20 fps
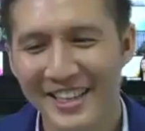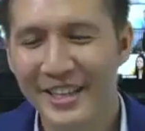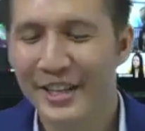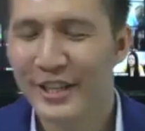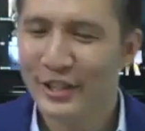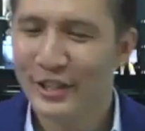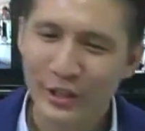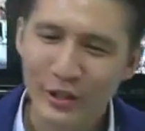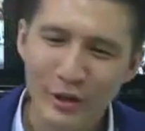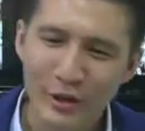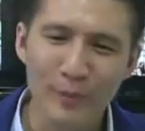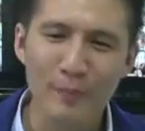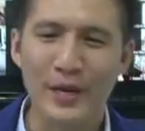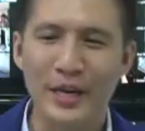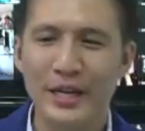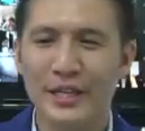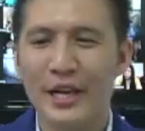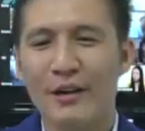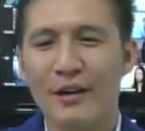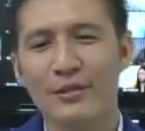General
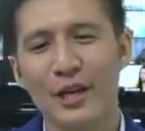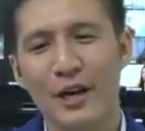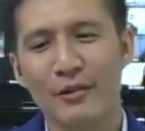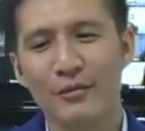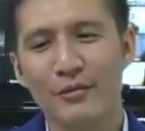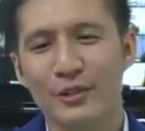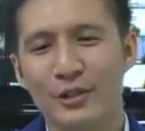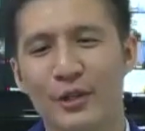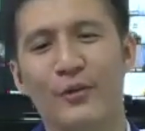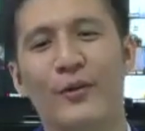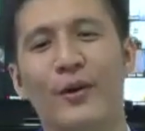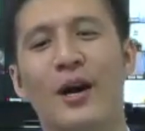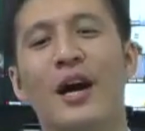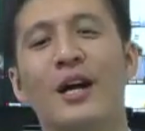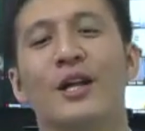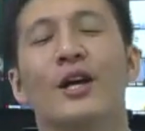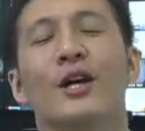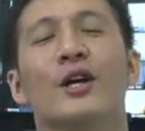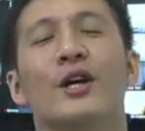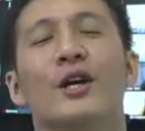Beyau Yap, Genoa,
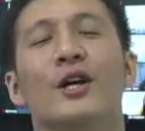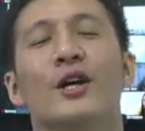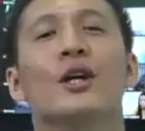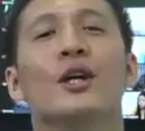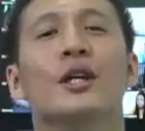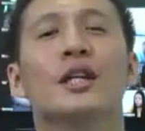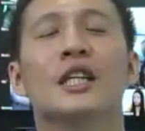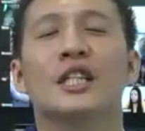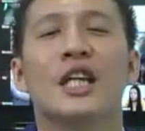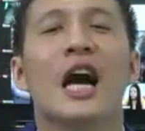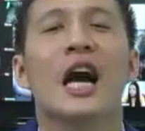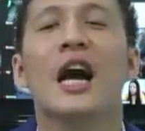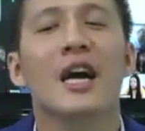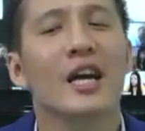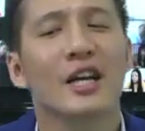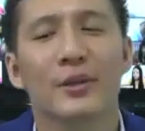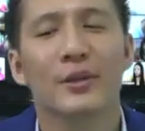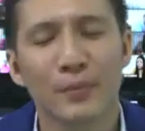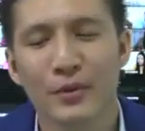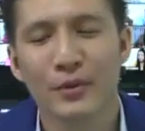the char
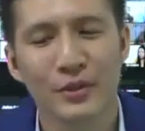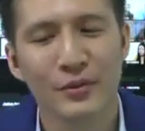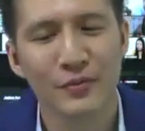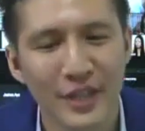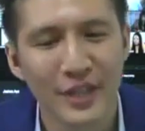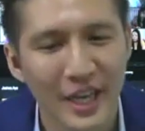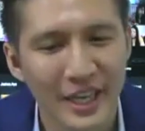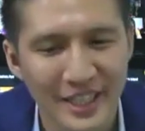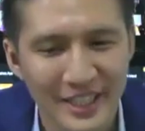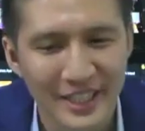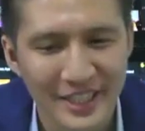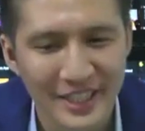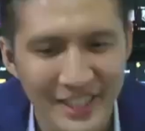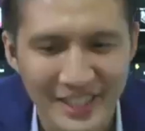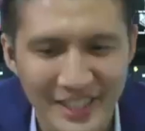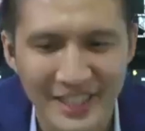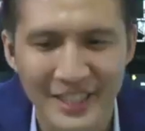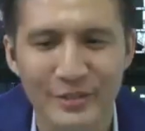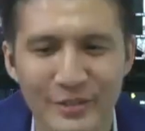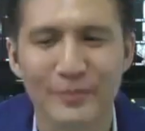atmosphere and attention
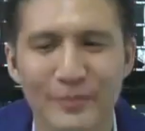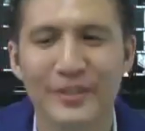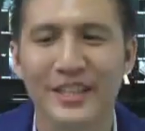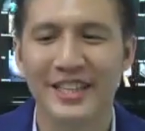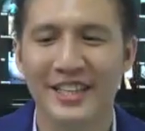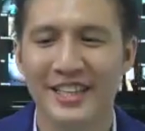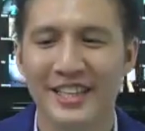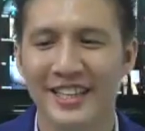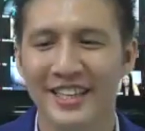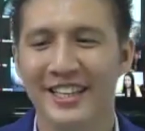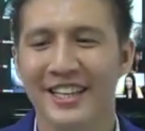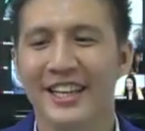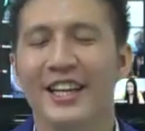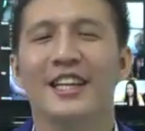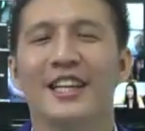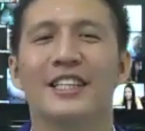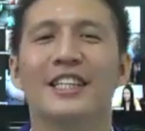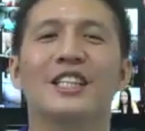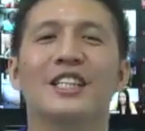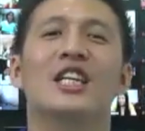at the jet.
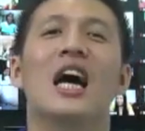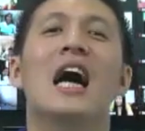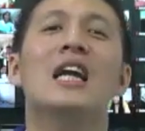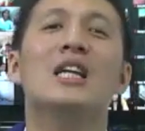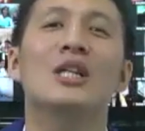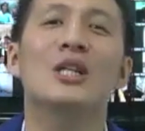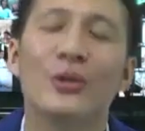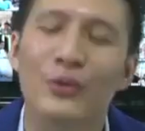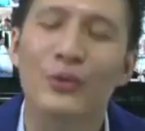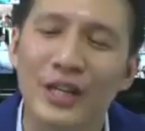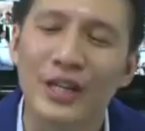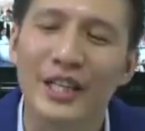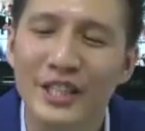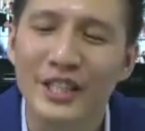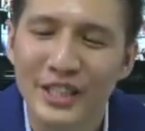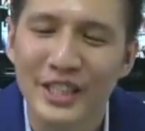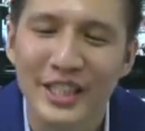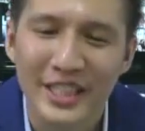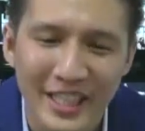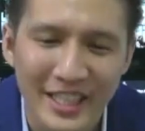The char
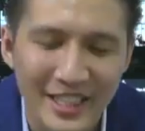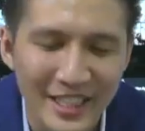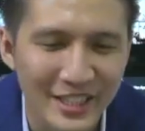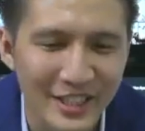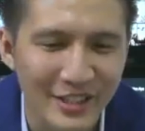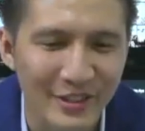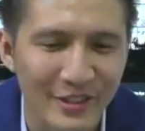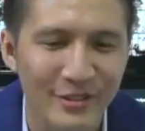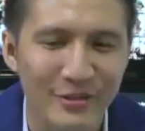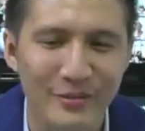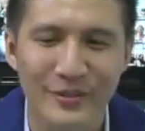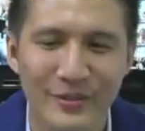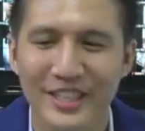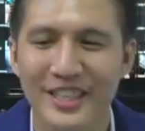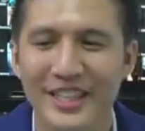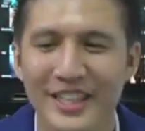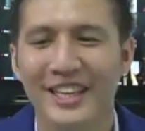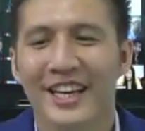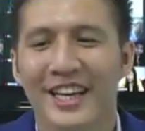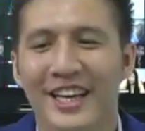location at the shin of the jet.
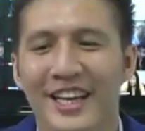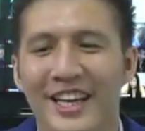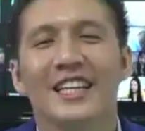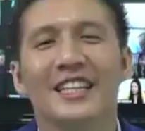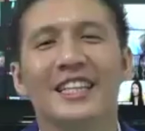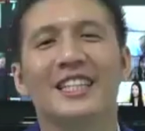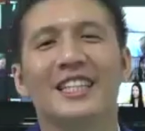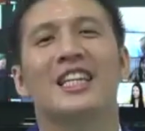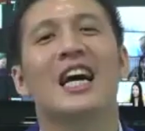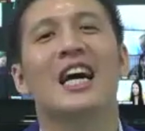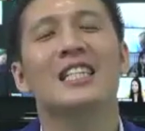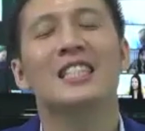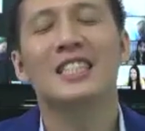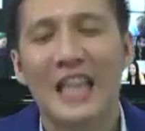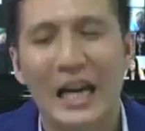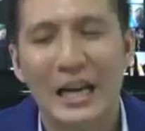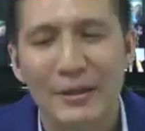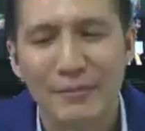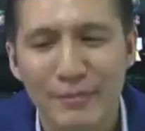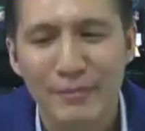The char
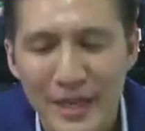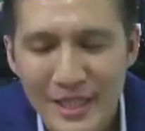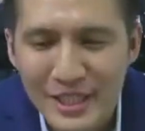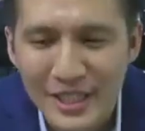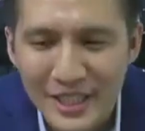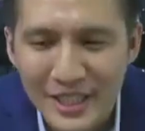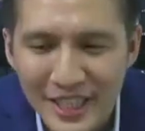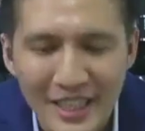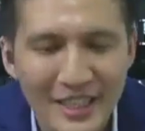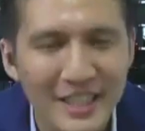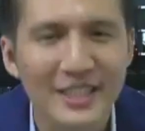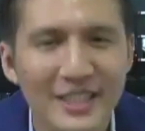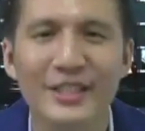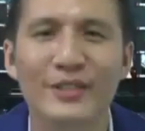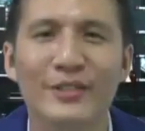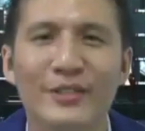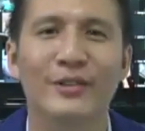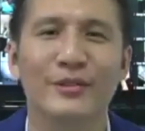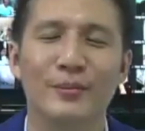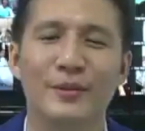dimension at the shin
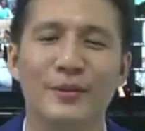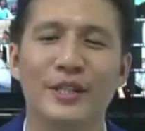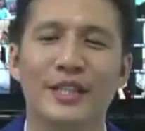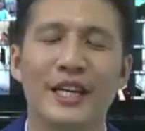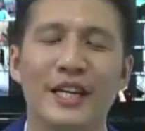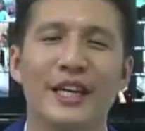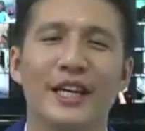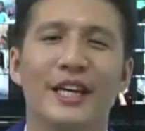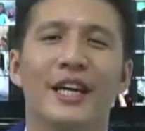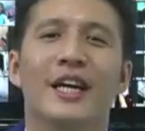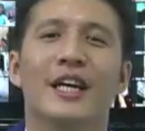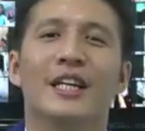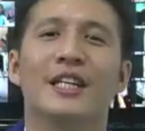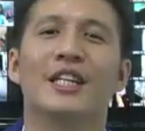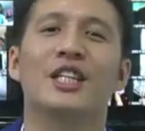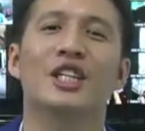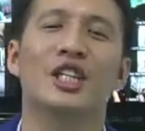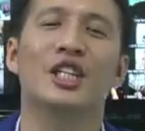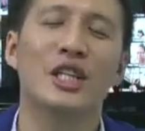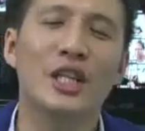of the jet. The
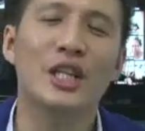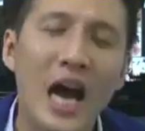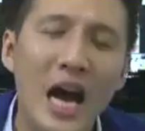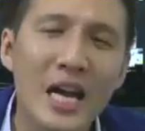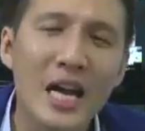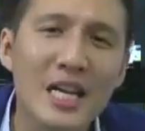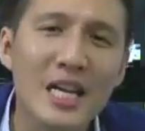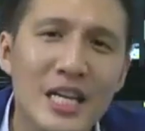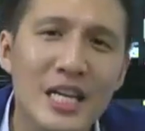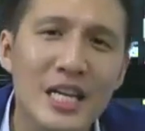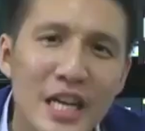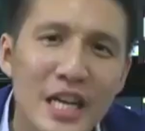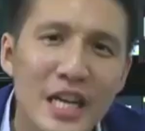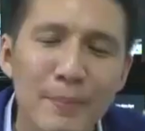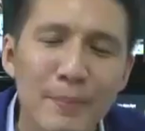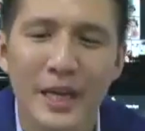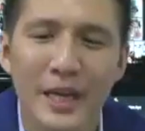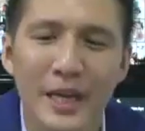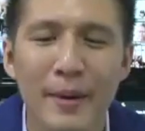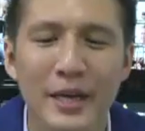char nepe
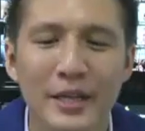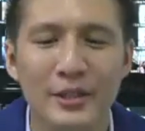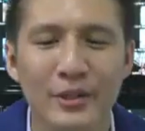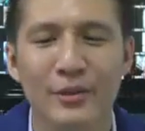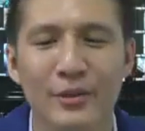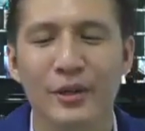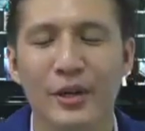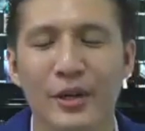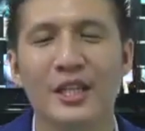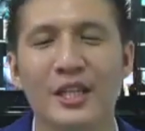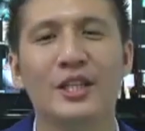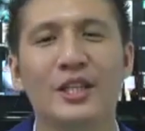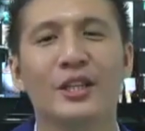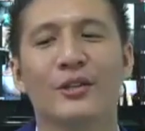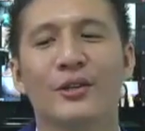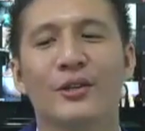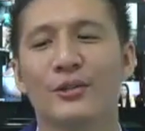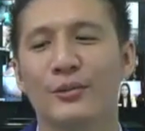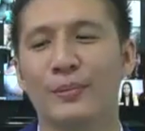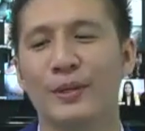de matino at the shin
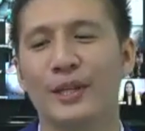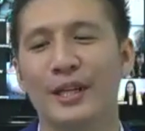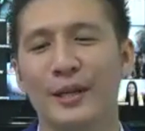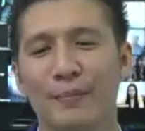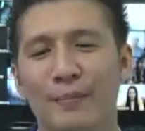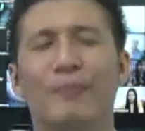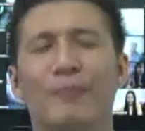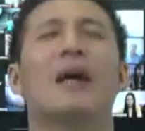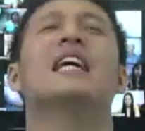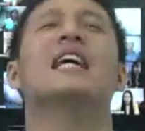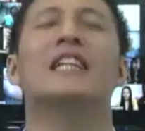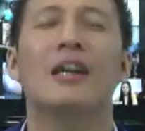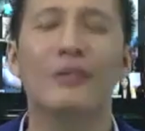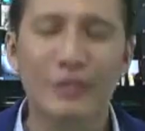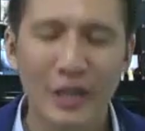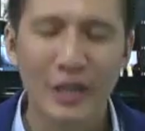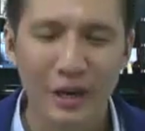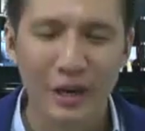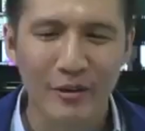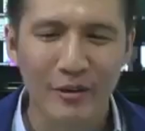of the jet. Beyau
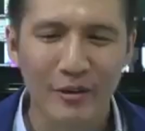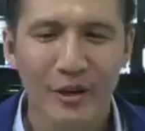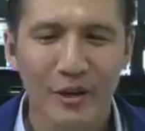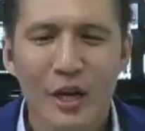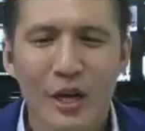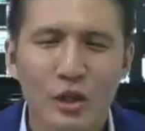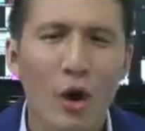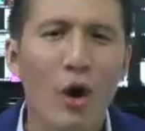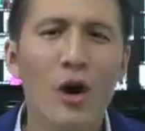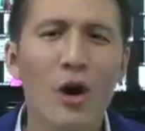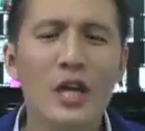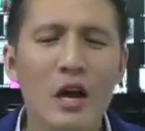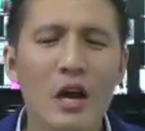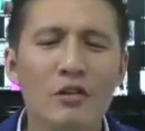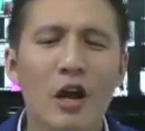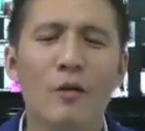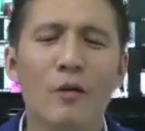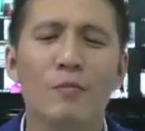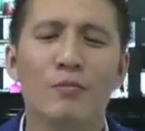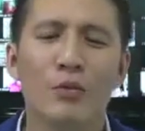Yap, Doyau
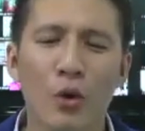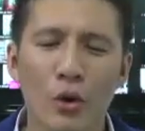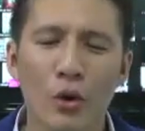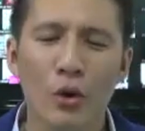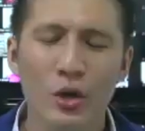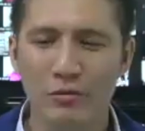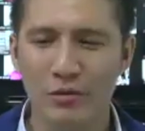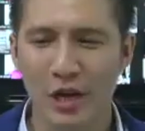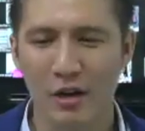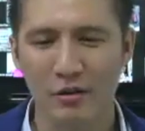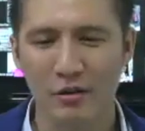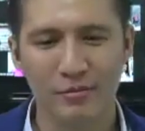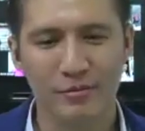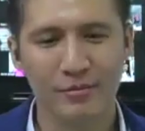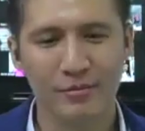Yap, Mu Yau Yap.